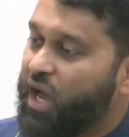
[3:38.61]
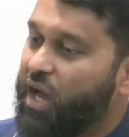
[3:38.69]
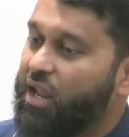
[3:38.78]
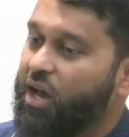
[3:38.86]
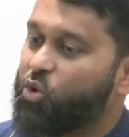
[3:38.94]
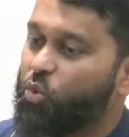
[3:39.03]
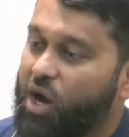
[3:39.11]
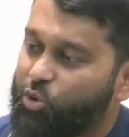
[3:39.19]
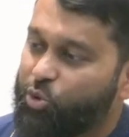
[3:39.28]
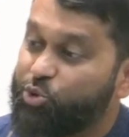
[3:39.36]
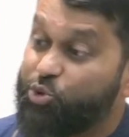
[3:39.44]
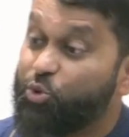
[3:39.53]

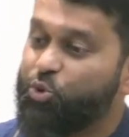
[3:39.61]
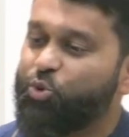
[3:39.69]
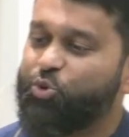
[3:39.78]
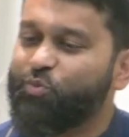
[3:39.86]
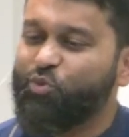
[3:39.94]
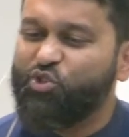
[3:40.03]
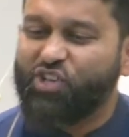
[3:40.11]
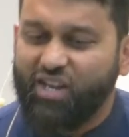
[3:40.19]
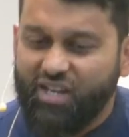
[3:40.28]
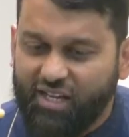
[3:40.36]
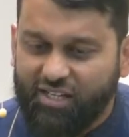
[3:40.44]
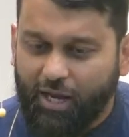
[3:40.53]
Al-arwahu junudun
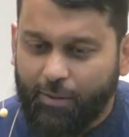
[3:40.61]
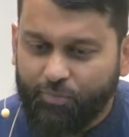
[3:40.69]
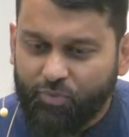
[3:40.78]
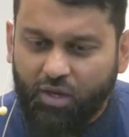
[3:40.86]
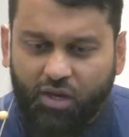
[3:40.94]
mujannada.